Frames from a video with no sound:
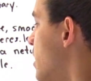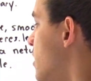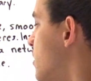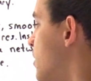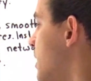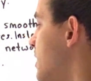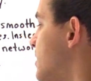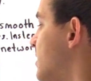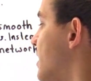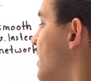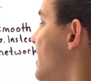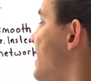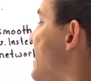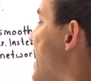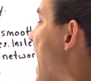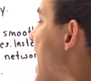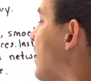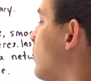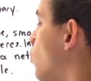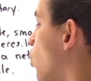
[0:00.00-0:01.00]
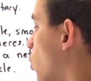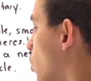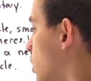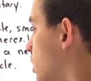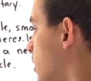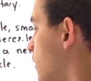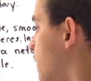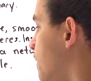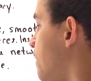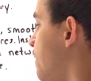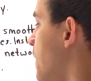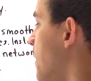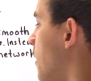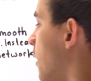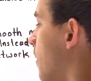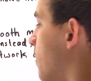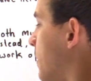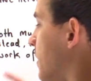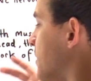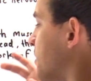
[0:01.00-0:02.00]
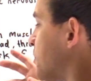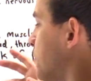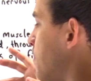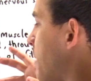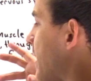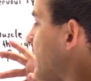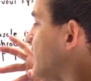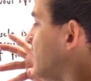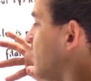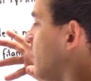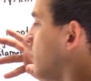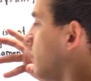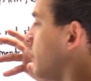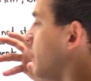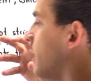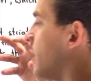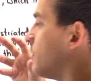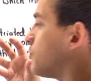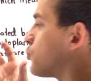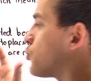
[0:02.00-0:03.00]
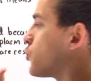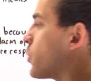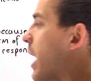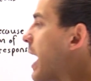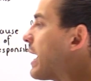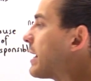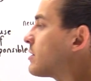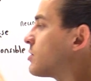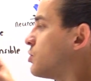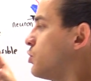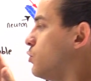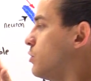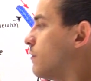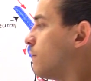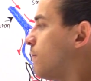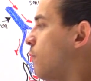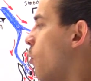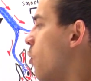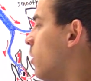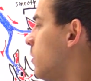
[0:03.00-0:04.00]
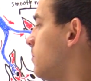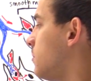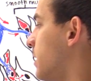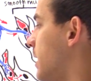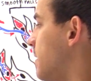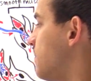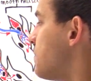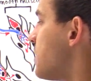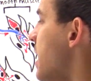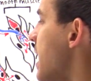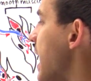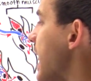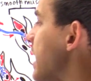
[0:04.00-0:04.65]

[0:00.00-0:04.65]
this network of filaments basically contracts uniformly